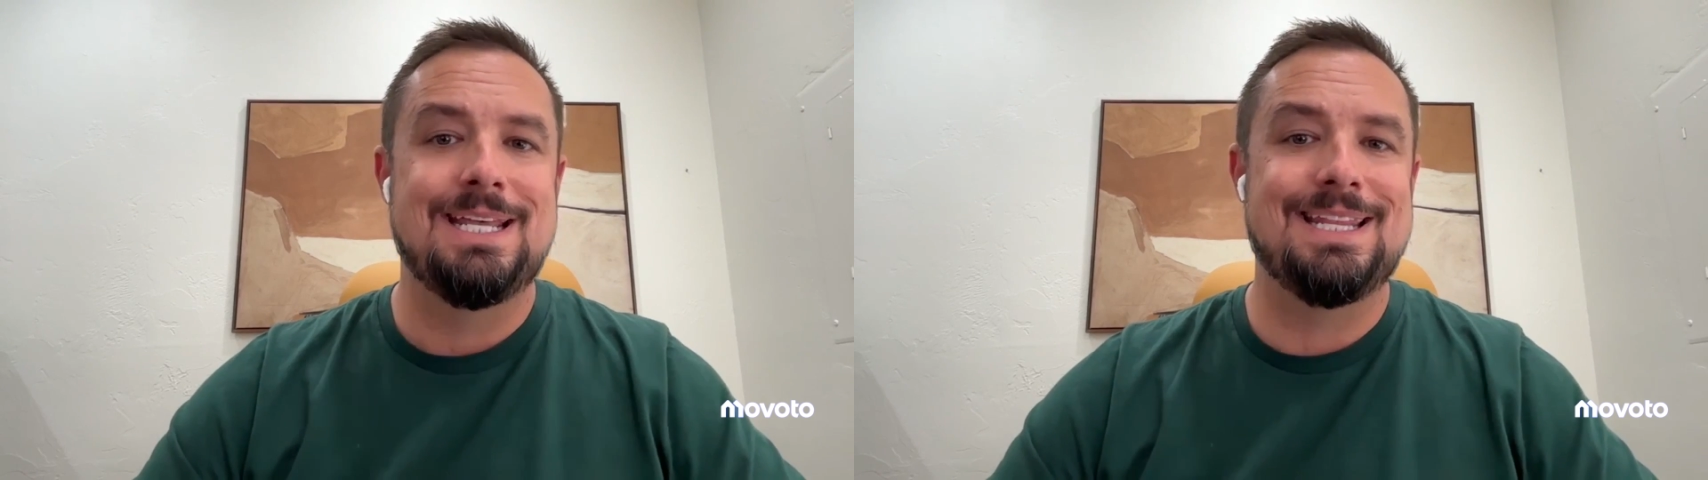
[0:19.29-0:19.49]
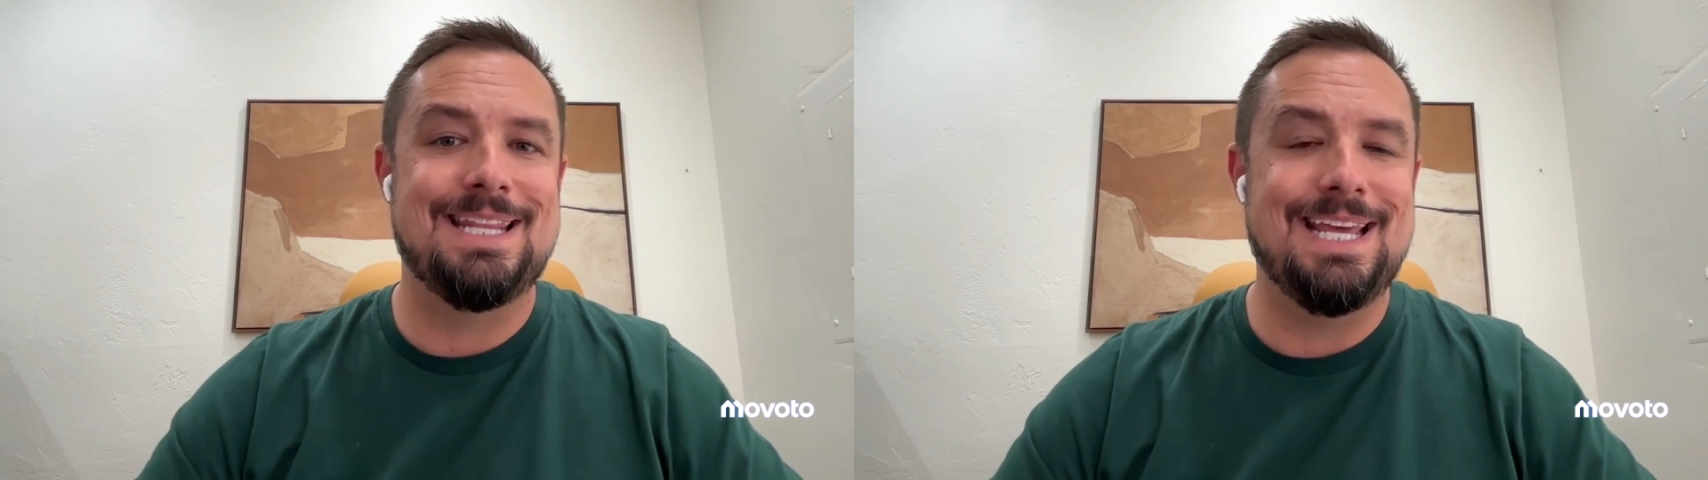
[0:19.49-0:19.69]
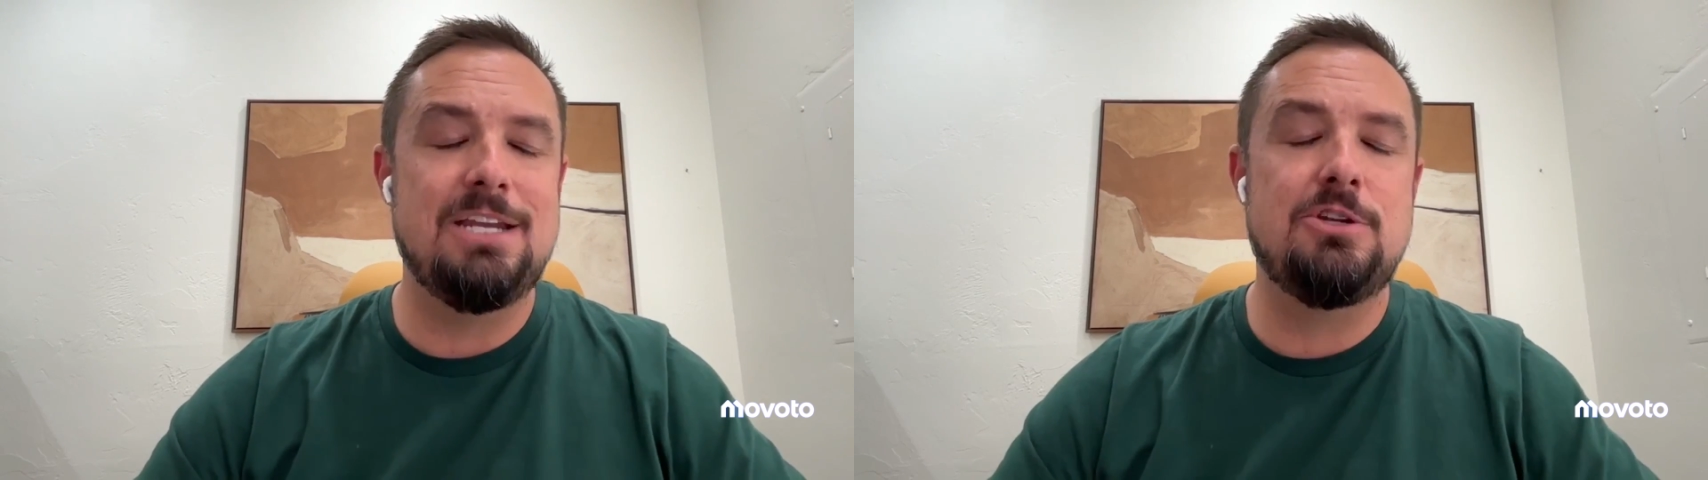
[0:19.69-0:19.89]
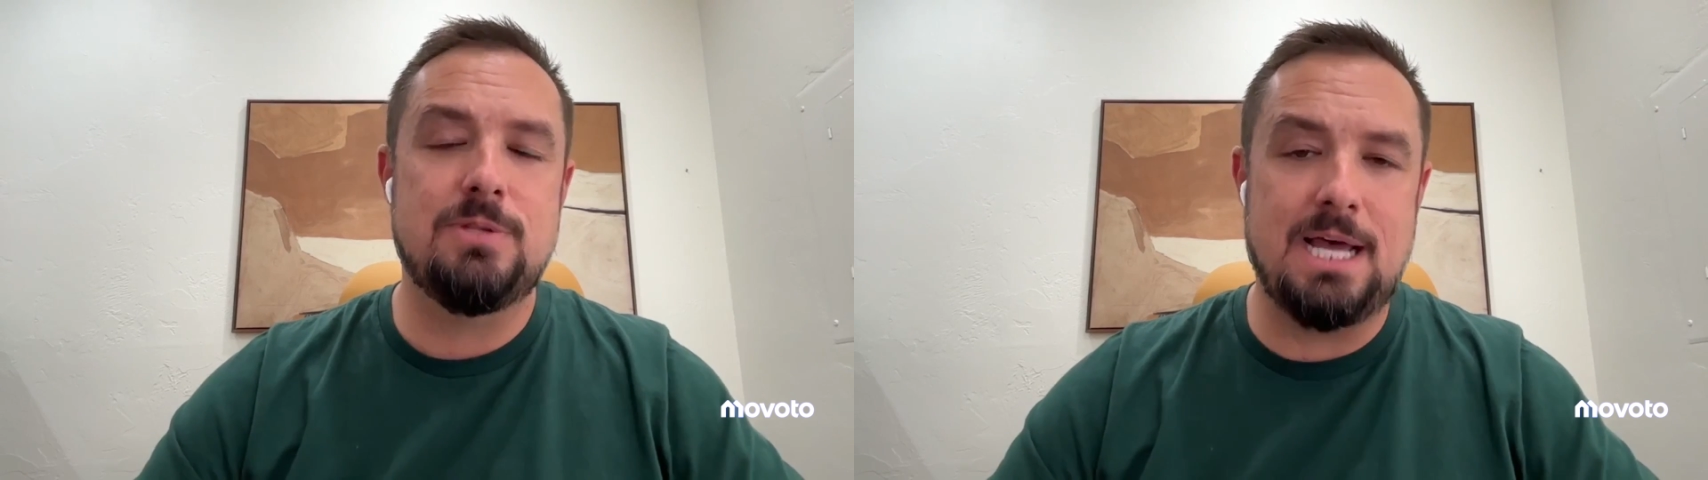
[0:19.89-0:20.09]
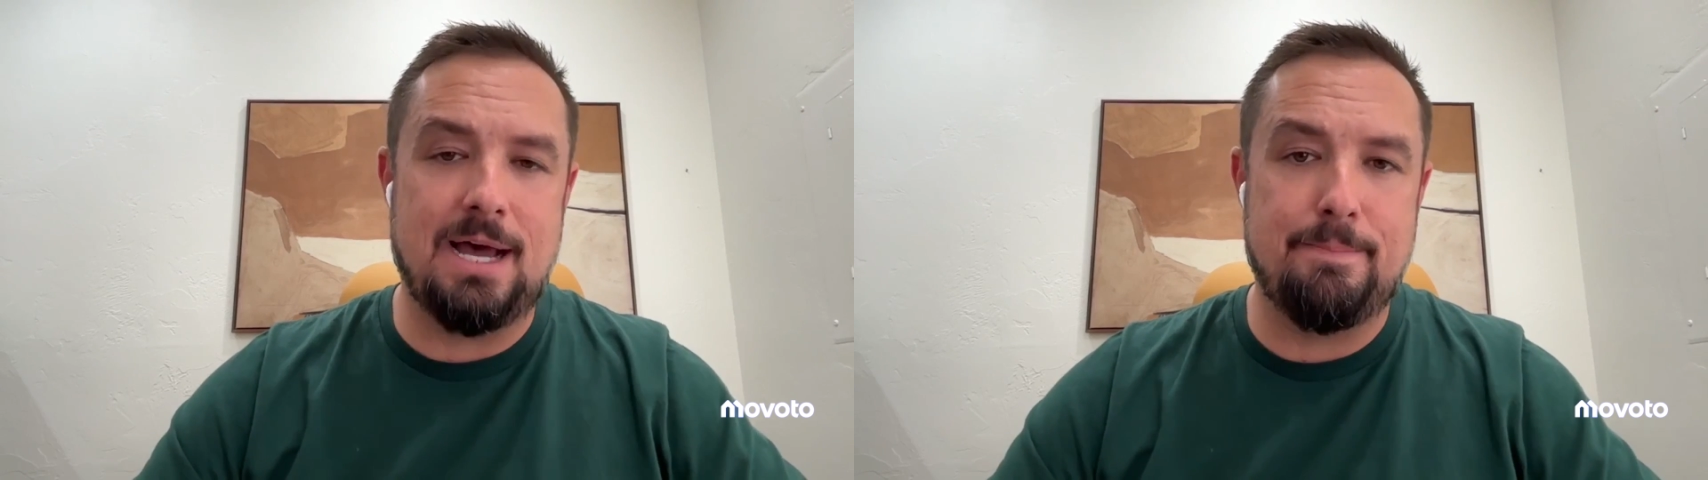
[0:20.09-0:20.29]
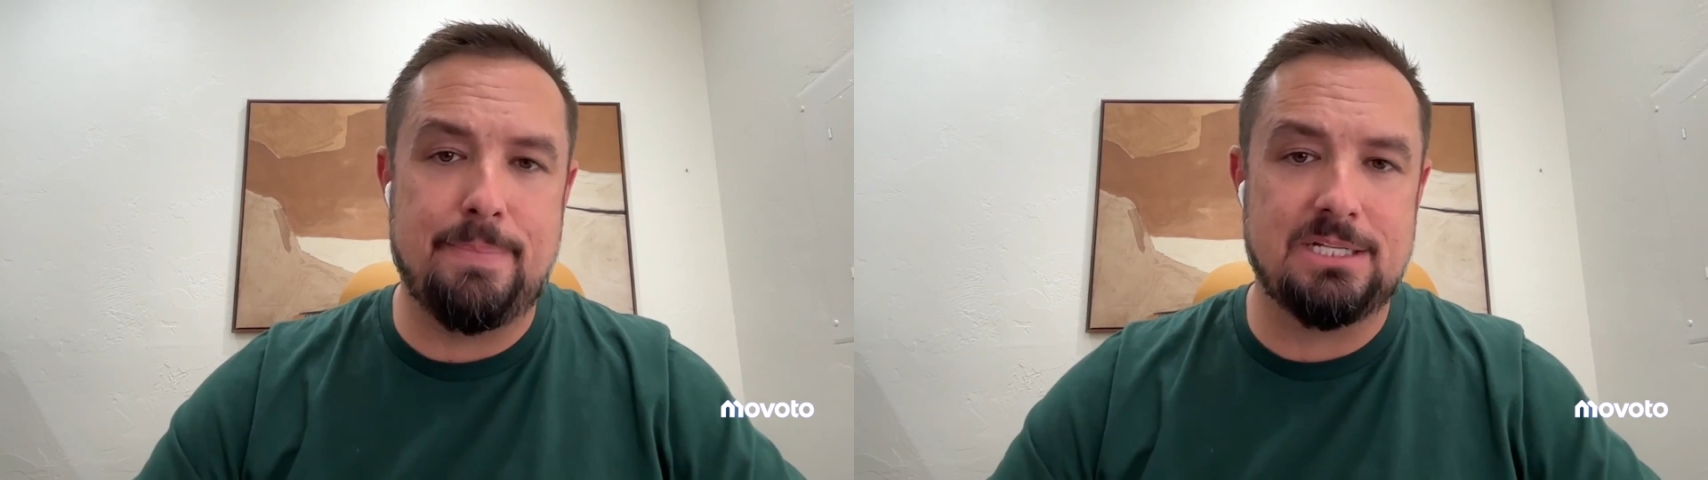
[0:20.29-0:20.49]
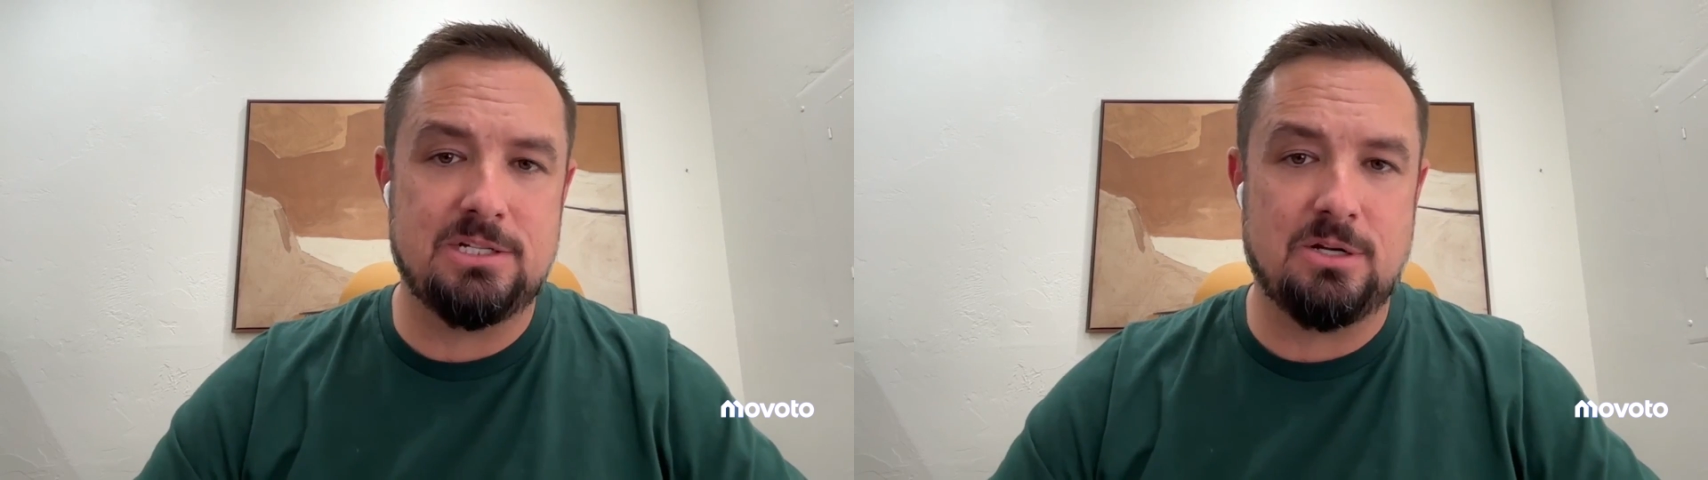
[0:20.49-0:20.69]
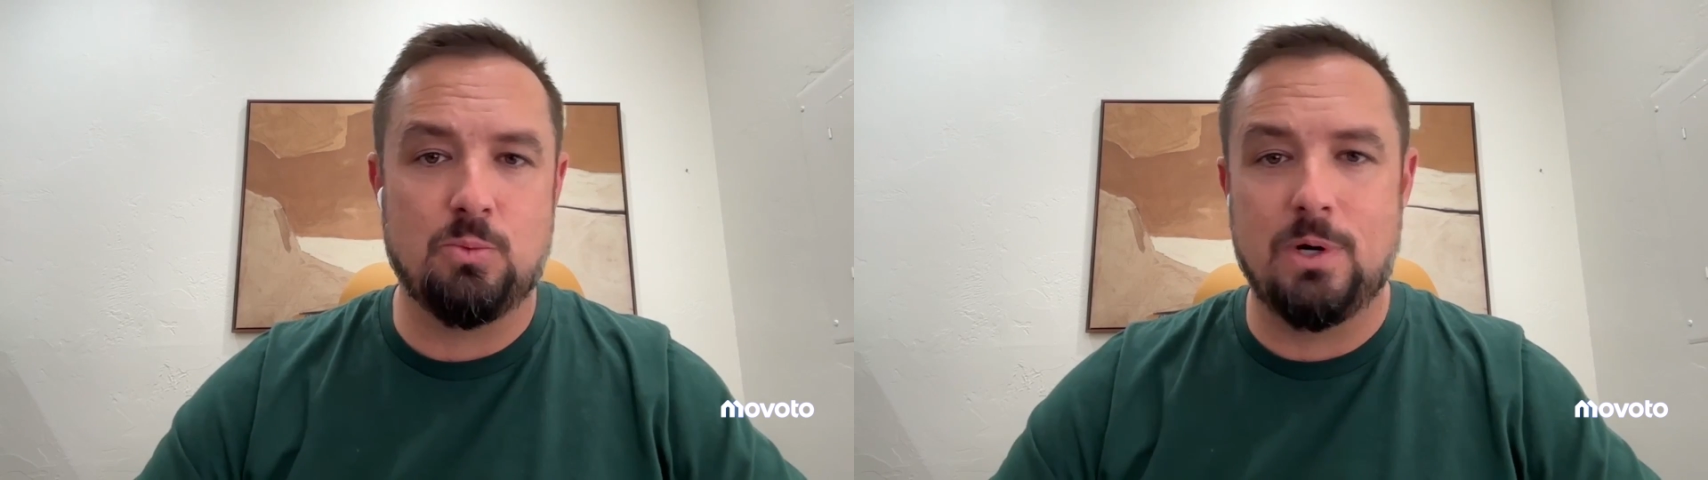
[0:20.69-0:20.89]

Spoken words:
they do that based on